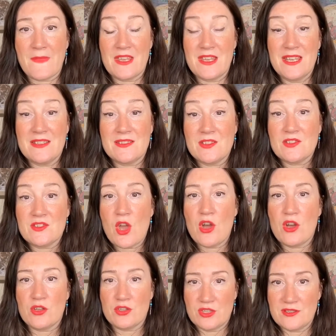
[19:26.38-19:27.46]
It's as
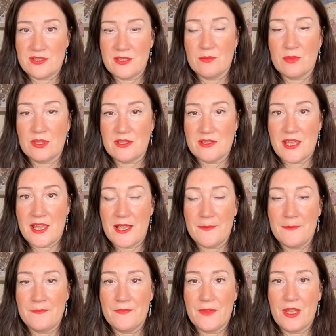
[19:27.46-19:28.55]
harsh and simple as that.
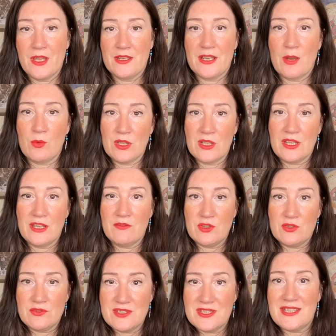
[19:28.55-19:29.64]
Now, we're going to give
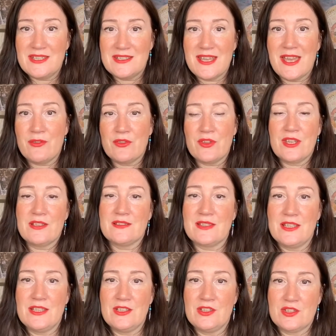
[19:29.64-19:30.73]
you detailed things
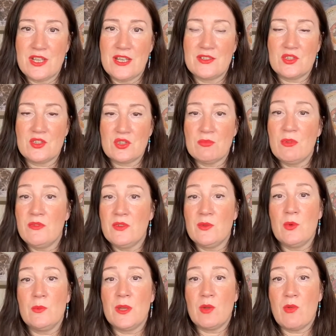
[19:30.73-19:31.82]
each day. So some of it
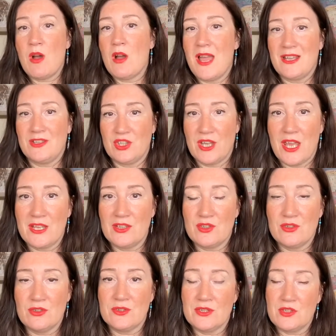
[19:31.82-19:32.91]
will be quite
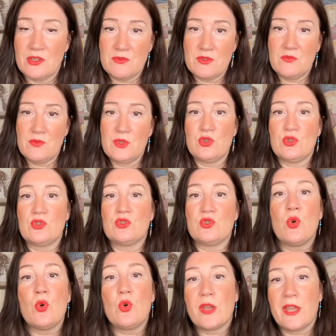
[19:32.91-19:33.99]
educational in terms of we're just
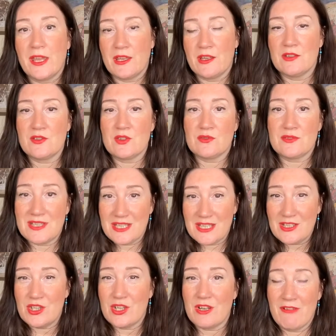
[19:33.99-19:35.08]
talking and sort of
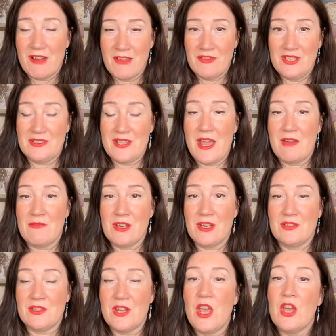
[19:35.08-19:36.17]
teaching around these
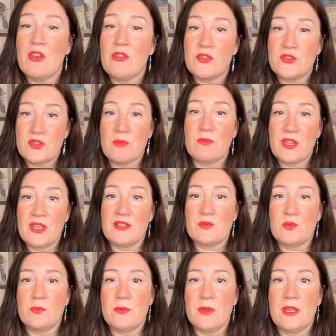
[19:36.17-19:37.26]
areas. Some things
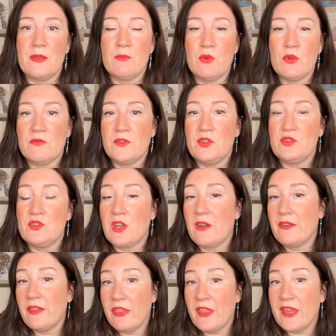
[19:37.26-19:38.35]
will be more for you to go
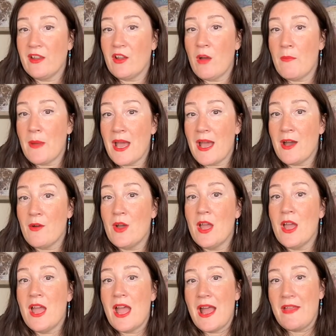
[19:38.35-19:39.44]
and think about,
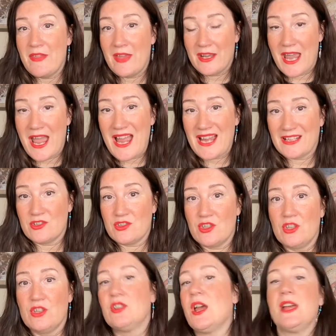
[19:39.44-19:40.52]
and then
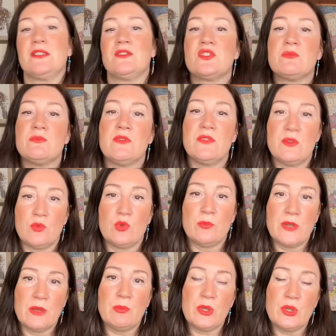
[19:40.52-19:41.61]
action, and some of it will
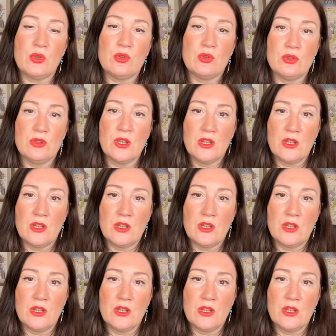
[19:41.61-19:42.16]
be pure